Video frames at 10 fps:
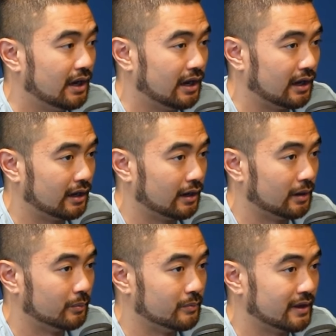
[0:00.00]

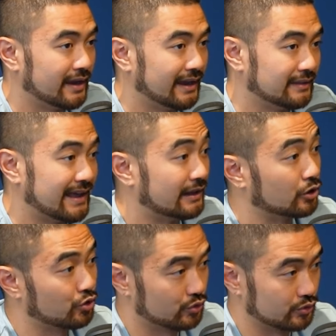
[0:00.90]
And that
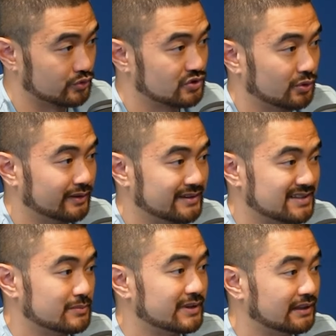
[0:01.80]
accrues. So it
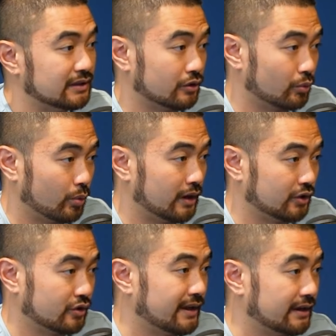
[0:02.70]
doesn't mean year one
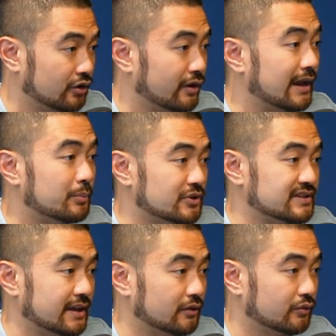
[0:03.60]
you're getting your
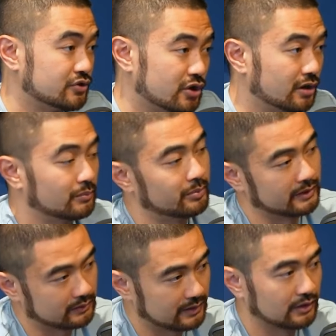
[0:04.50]
8% return,
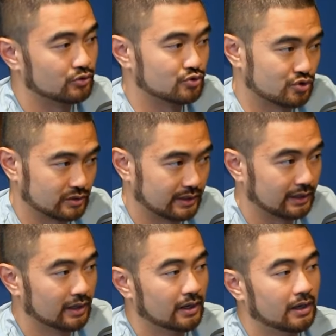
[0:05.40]
but they
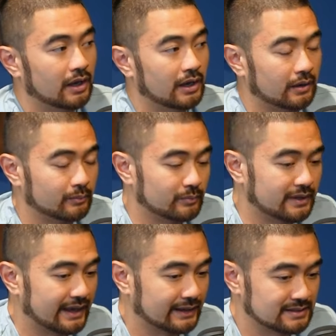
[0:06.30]
usually
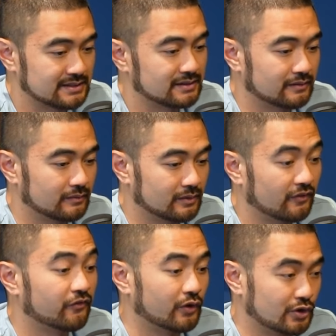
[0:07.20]
get the
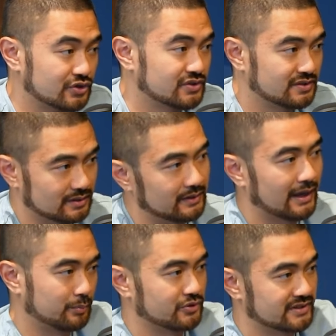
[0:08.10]
first
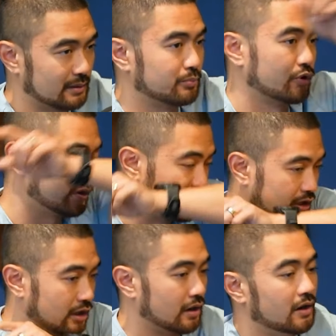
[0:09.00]
8% per
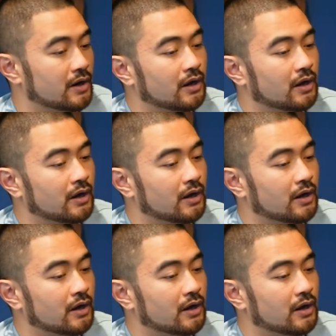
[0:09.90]
year